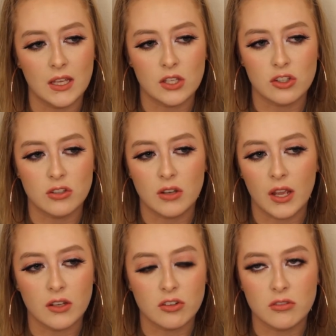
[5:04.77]

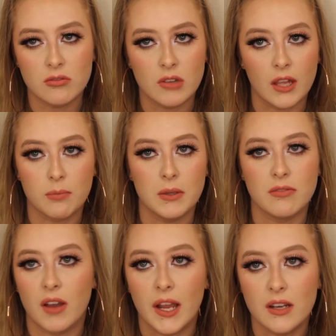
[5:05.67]
I should like be
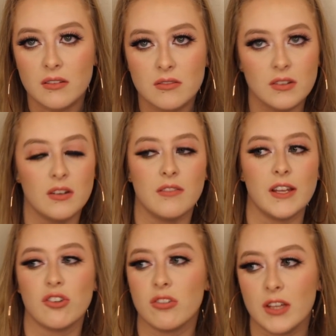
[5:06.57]
fine
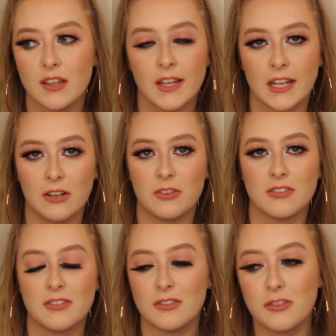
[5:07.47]
eventually, like it'll
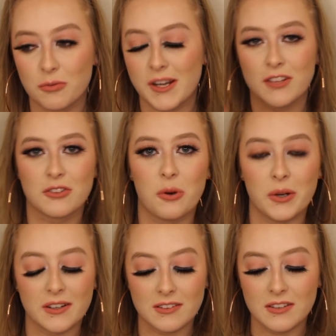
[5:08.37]
run its
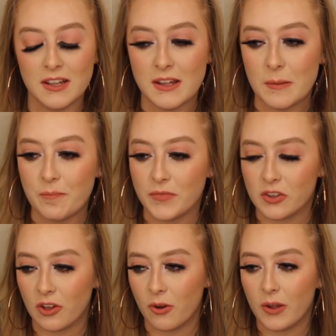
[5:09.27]
course.
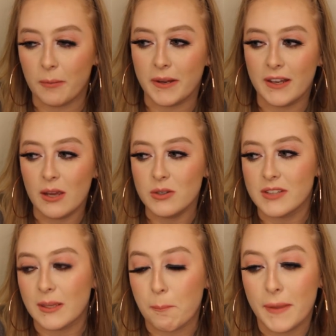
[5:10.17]
So I mean, that
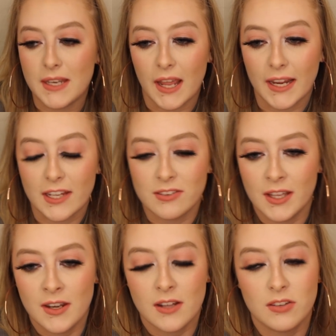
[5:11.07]
was like midnight. He
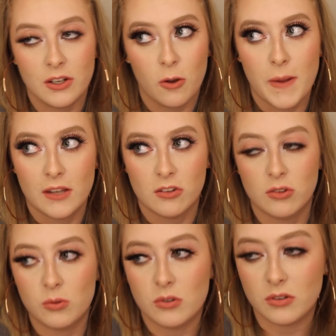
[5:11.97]
said not to go back to
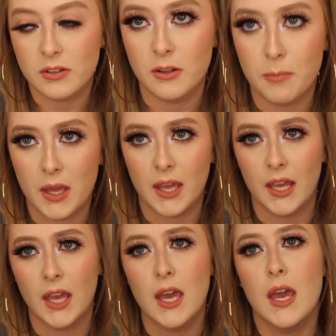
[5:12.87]
school till my